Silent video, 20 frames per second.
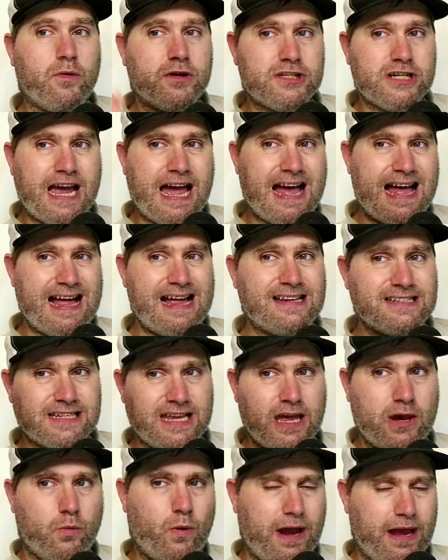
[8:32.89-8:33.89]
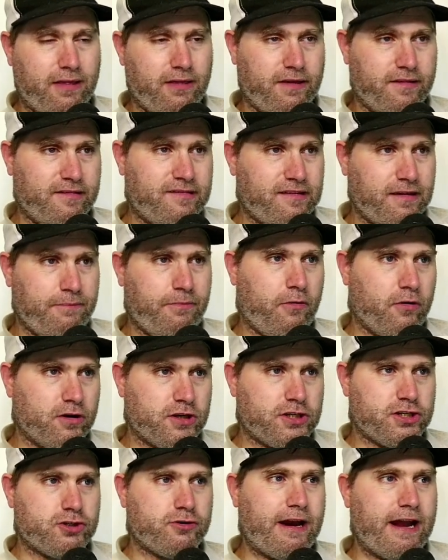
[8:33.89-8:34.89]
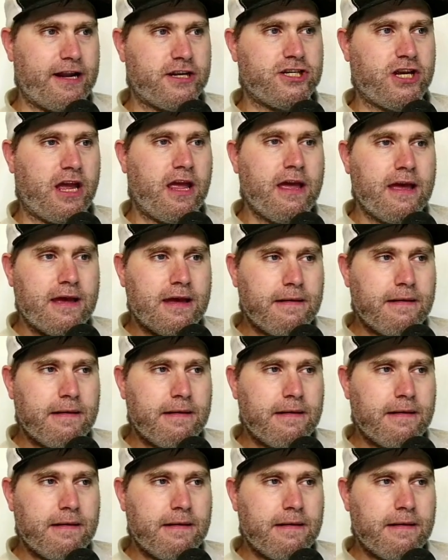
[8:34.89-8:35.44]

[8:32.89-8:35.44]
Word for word: which has a Wayland support strategy,